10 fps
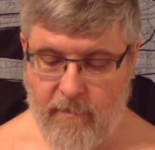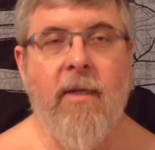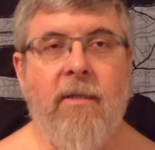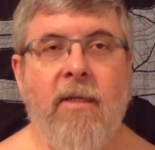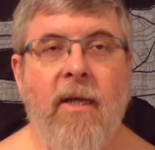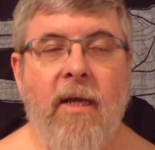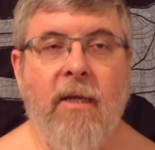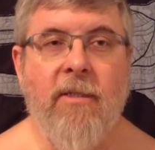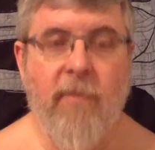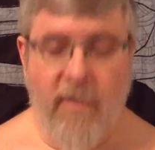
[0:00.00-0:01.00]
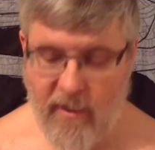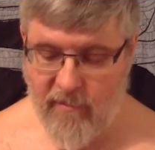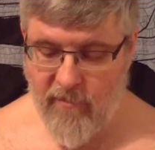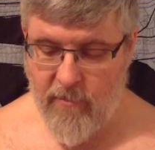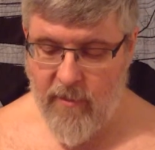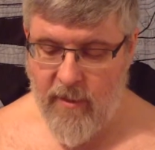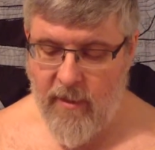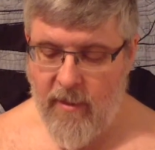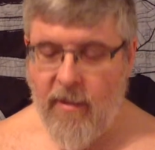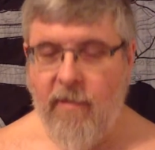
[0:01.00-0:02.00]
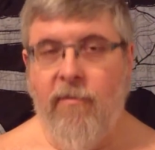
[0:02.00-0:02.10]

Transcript: Now, today I just want to cover the